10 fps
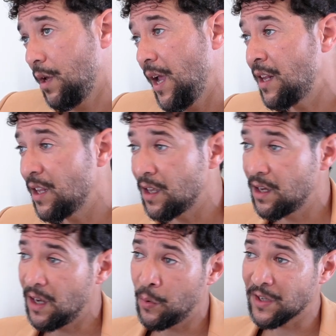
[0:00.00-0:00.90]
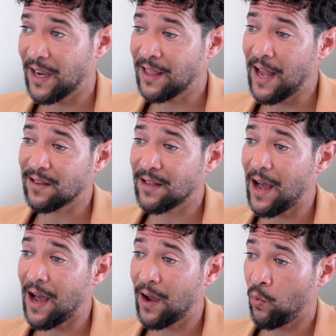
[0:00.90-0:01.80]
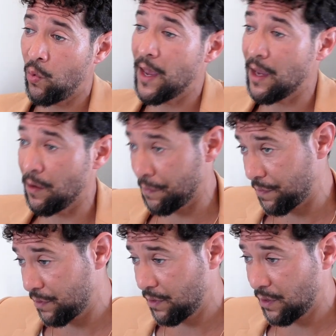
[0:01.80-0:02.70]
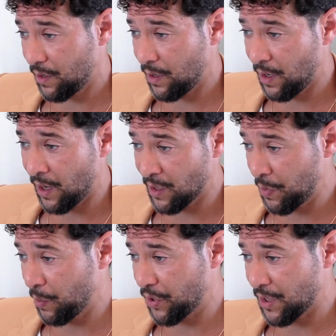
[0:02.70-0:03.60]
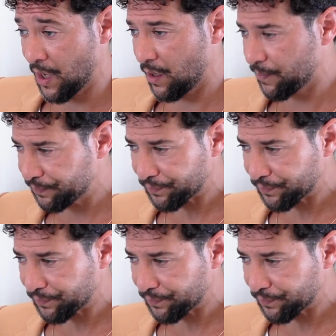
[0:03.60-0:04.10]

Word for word: And then it was like, that's the hot wave, mm. as people say.